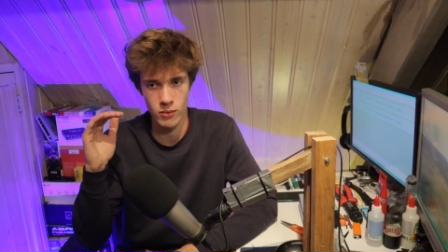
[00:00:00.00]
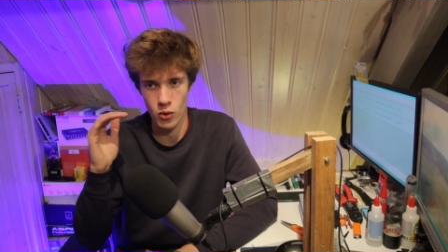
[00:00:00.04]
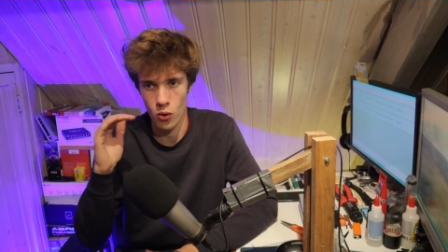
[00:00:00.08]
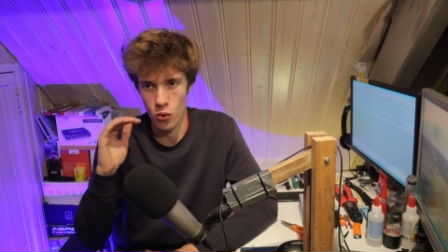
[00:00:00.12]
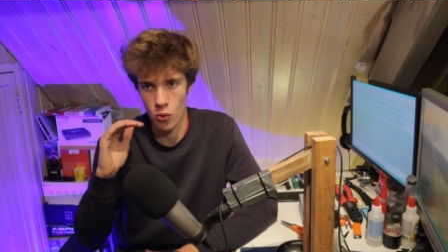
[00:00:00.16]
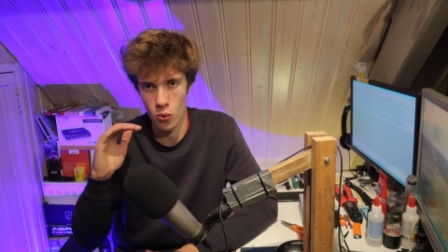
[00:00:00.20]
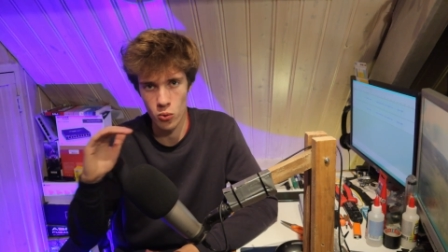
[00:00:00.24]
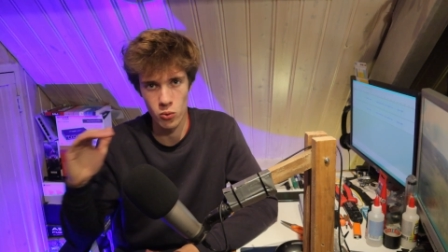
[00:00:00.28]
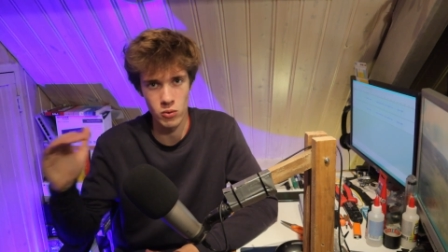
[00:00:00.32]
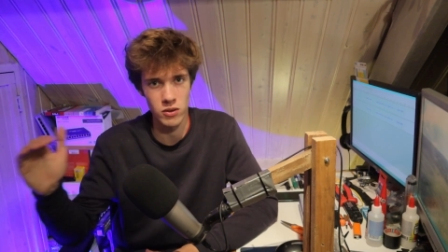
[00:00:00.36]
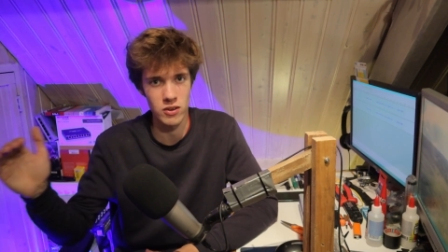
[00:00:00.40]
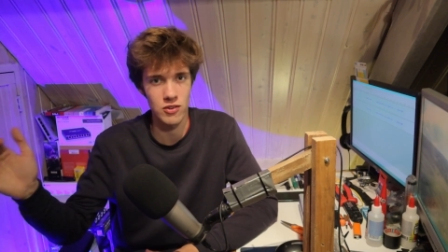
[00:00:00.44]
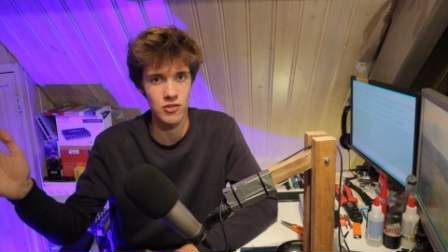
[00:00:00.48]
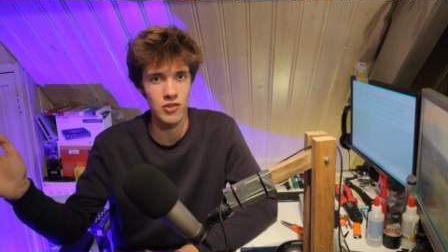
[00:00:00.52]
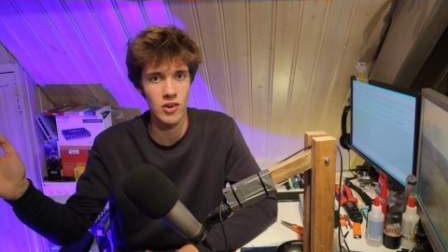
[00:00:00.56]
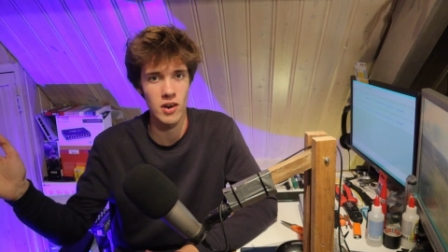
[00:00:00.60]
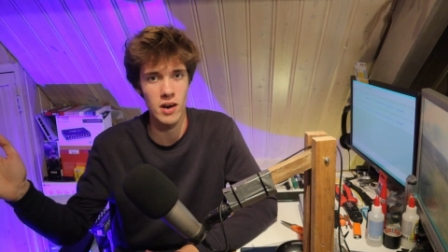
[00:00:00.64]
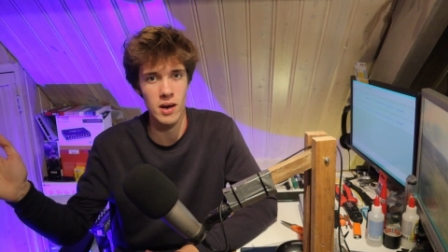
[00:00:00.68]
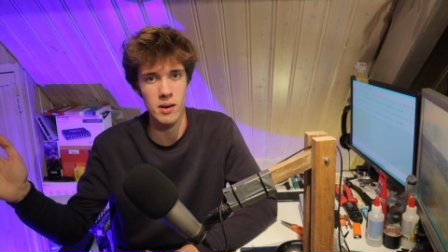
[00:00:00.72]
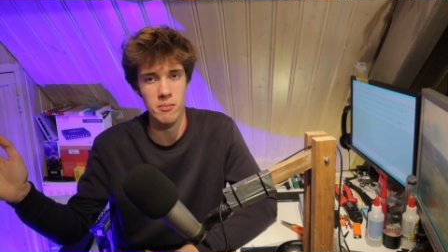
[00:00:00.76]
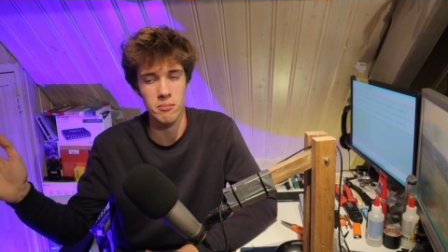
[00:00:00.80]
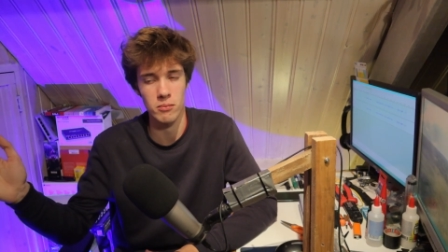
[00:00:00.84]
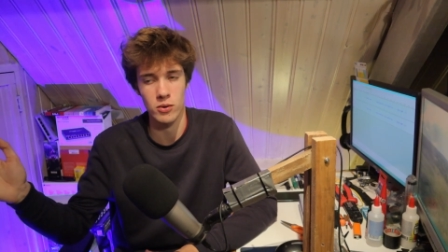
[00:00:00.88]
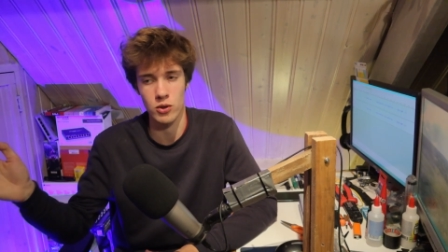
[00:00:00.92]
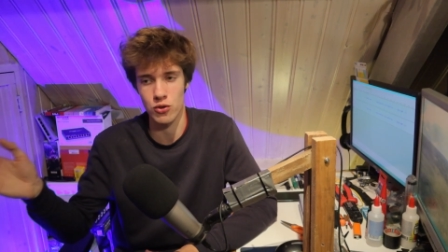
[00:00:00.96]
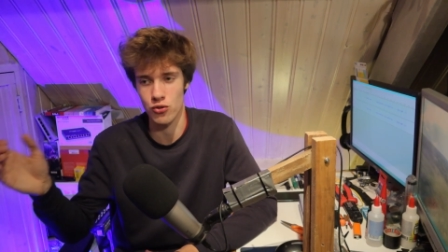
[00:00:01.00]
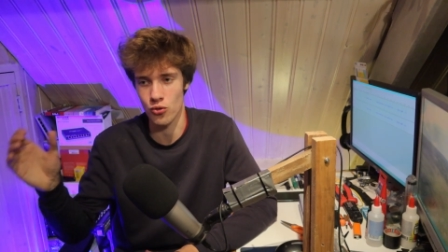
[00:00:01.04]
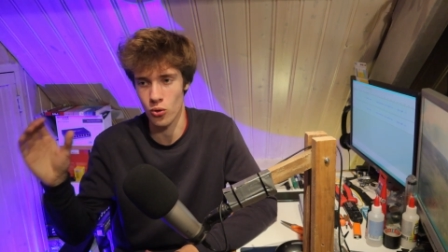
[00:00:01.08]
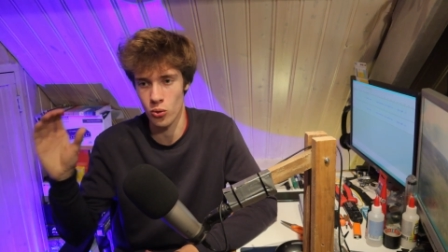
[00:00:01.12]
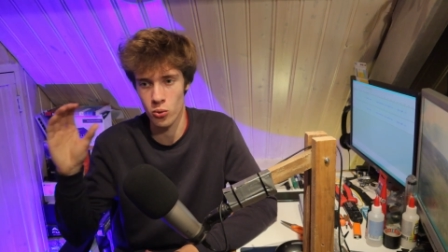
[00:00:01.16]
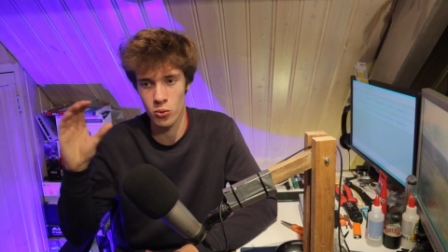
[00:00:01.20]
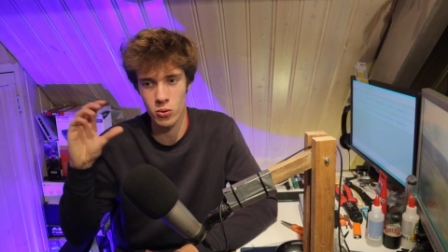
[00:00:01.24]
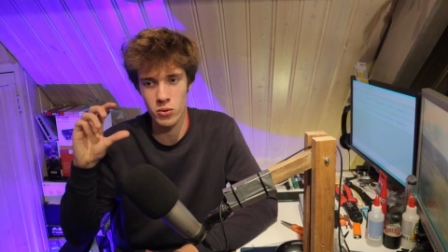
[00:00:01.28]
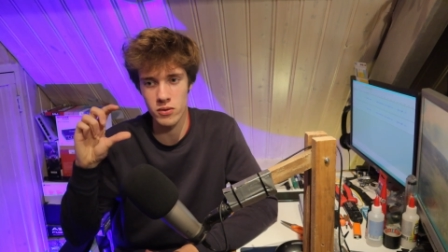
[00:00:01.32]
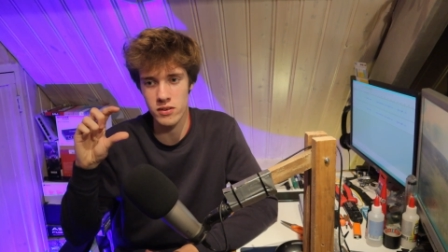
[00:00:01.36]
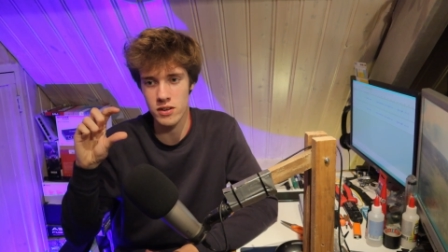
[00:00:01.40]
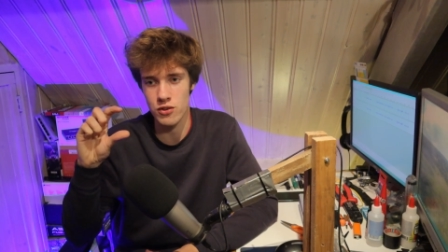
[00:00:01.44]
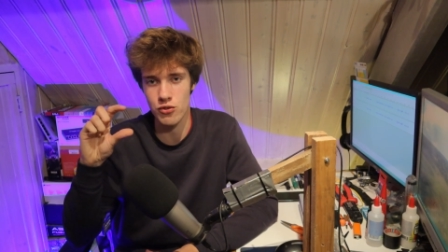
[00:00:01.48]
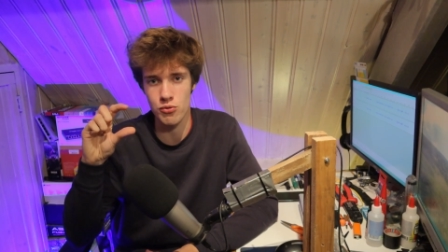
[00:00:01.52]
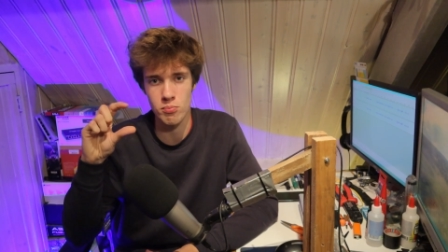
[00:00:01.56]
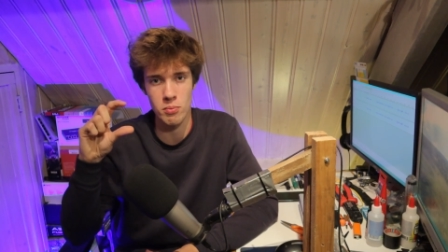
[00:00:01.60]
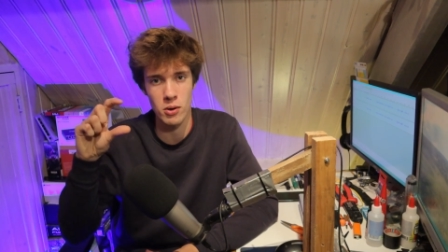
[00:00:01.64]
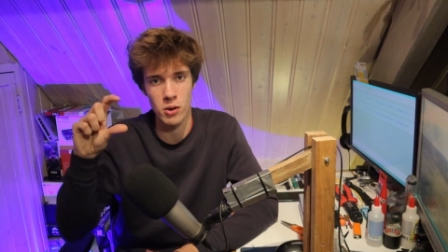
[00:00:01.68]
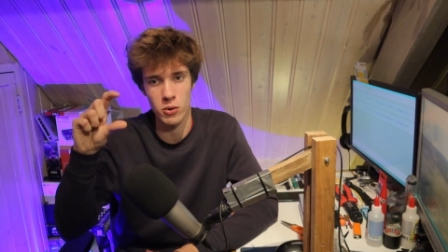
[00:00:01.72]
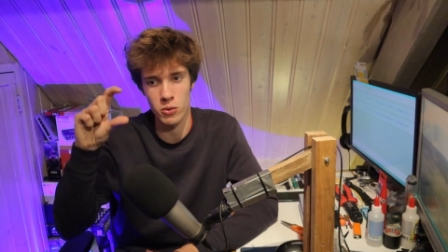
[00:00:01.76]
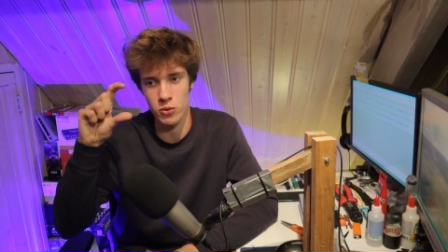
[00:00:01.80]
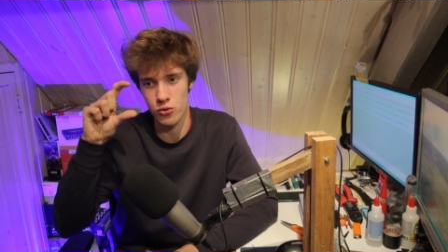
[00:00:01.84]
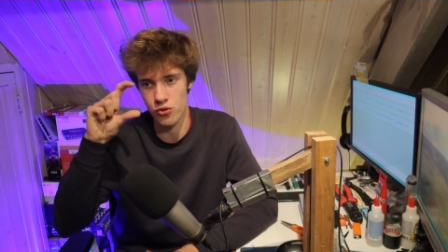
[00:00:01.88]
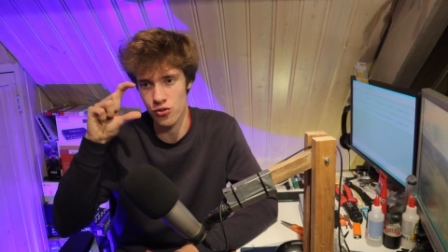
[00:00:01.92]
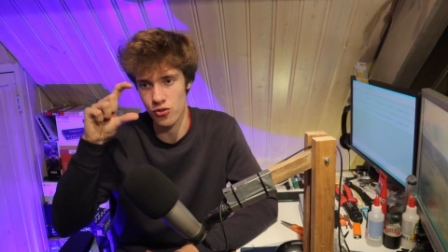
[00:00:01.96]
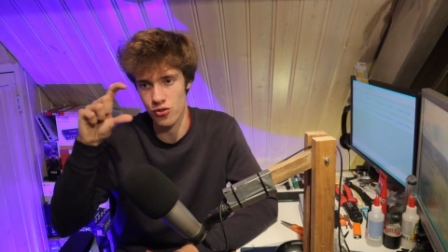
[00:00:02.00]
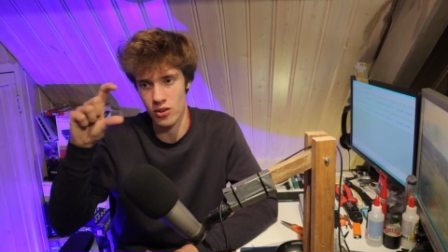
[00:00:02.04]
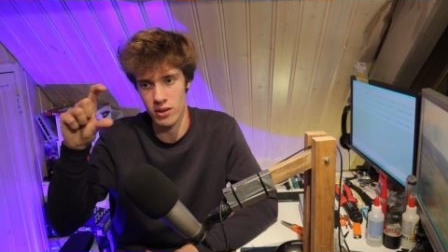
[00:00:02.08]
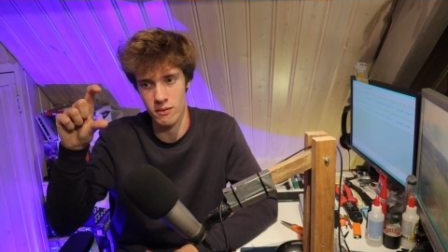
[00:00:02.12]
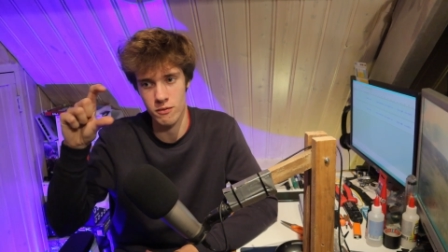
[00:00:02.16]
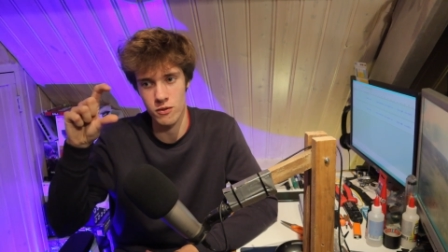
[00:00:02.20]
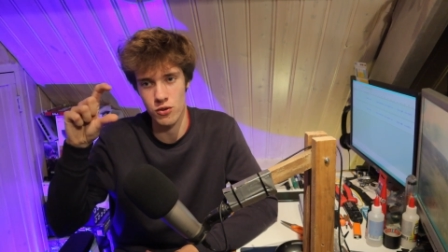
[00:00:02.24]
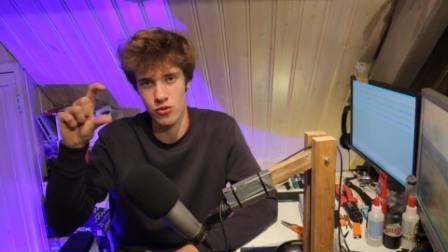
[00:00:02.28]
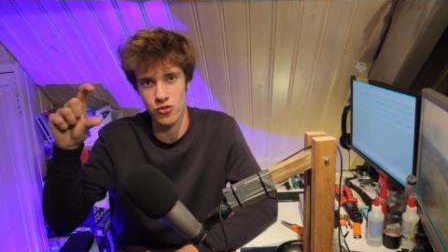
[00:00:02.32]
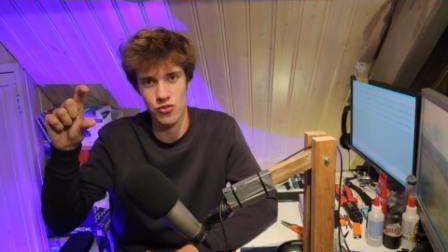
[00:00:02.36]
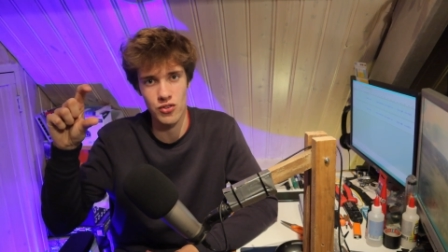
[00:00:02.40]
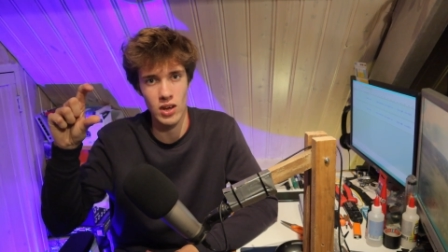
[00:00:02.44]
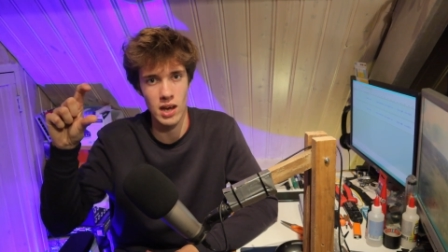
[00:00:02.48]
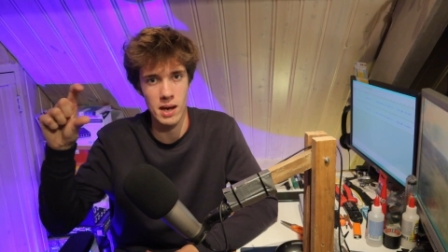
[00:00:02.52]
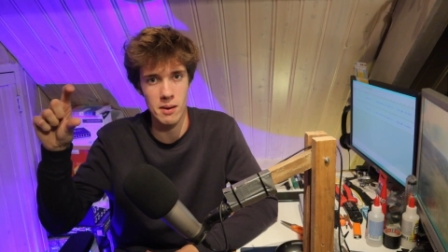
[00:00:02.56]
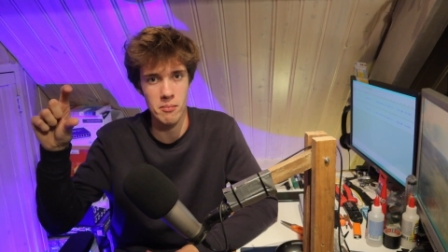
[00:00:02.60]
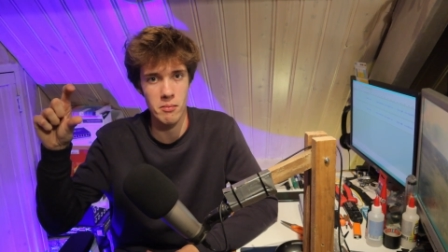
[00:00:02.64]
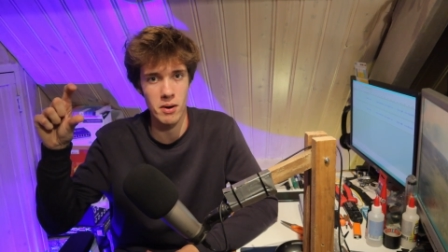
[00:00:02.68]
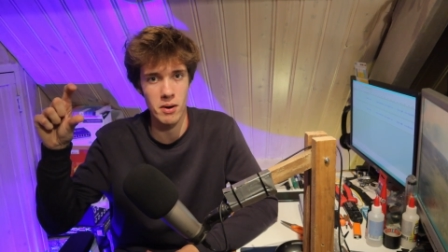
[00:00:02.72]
all the time because all these pulses have the same